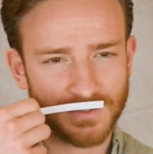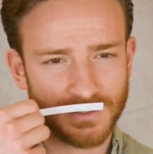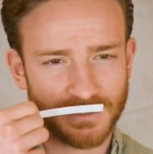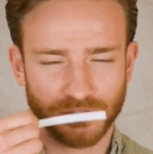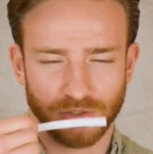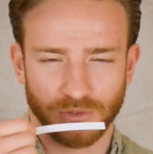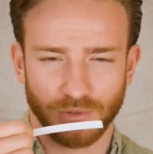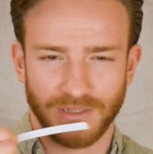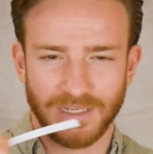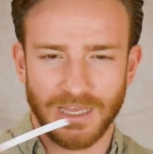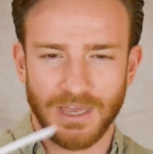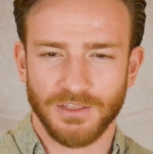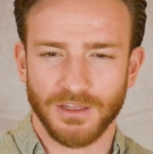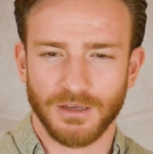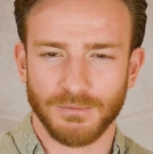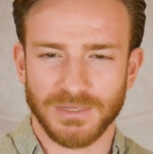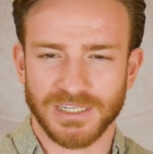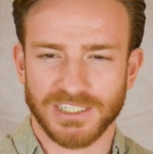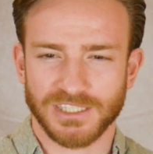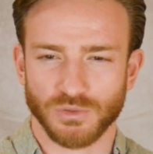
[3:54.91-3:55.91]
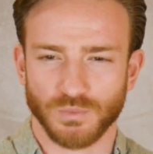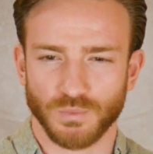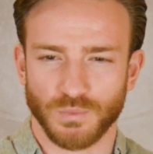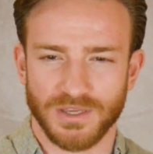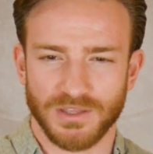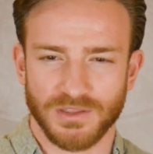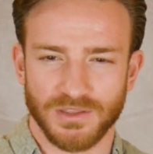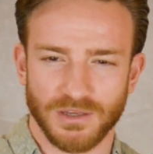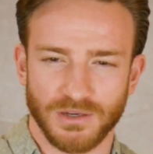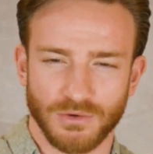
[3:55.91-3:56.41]
So leather mixed
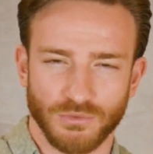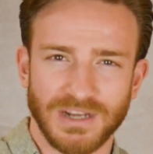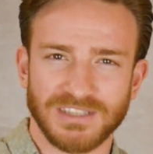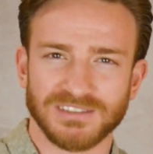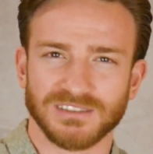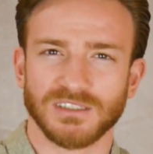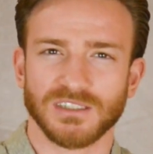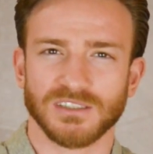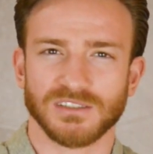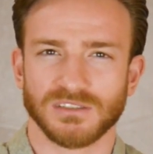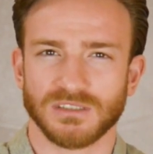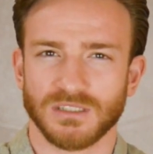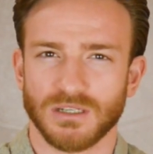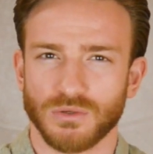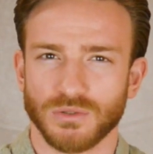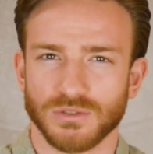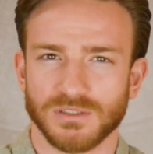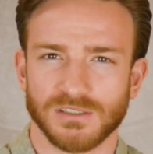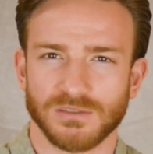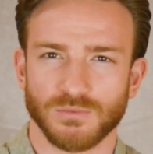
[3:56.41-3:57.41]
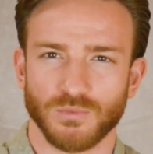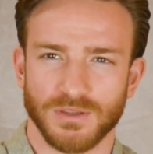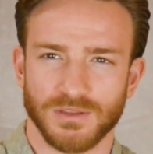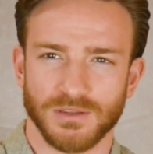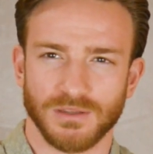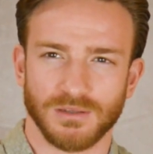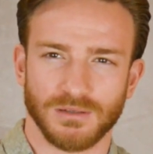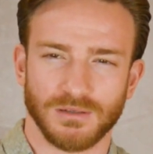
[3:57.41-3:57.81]
with resinous notes, with